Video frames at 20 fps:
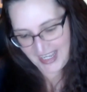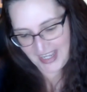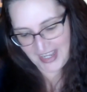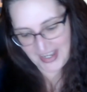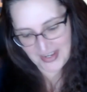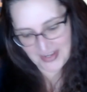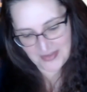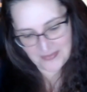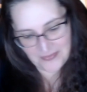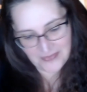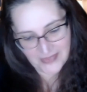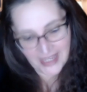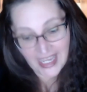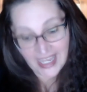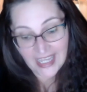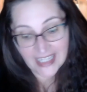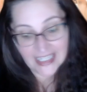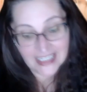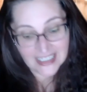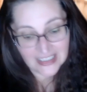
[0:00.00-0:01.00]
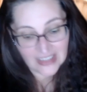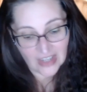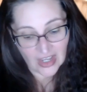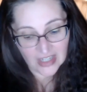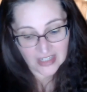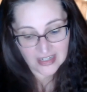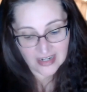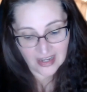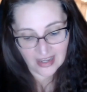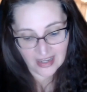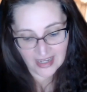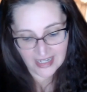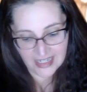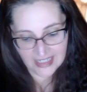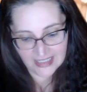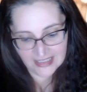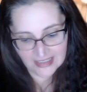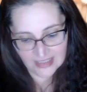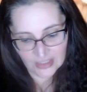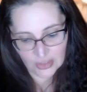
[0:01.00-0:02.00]
It is on
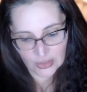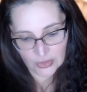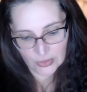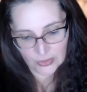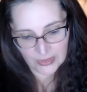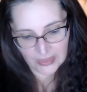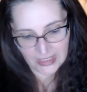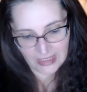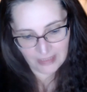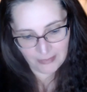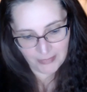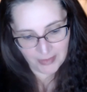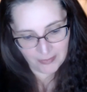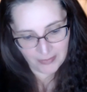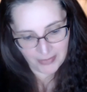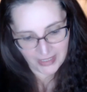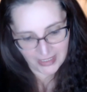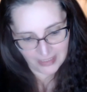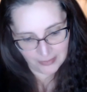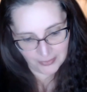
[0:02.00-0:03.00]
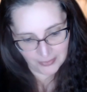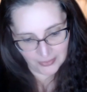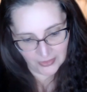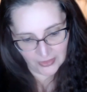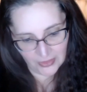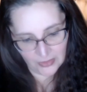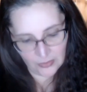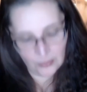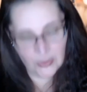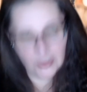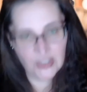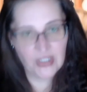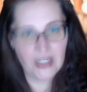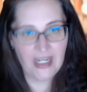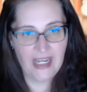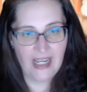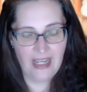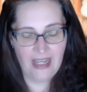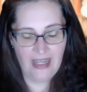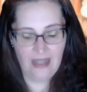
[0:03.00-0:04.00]
nice cream paper, which
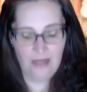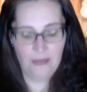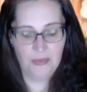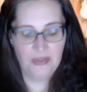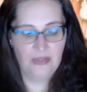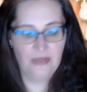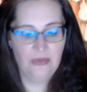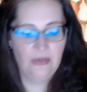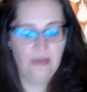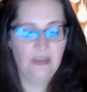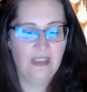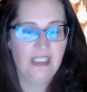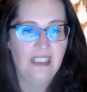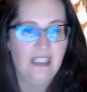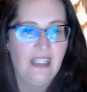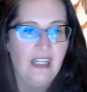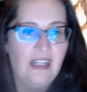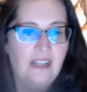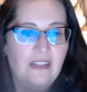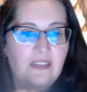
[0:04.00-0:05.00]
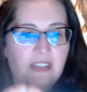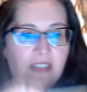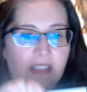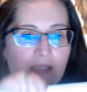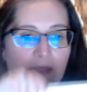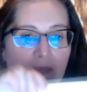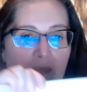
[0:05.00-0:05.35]
I absolutely love.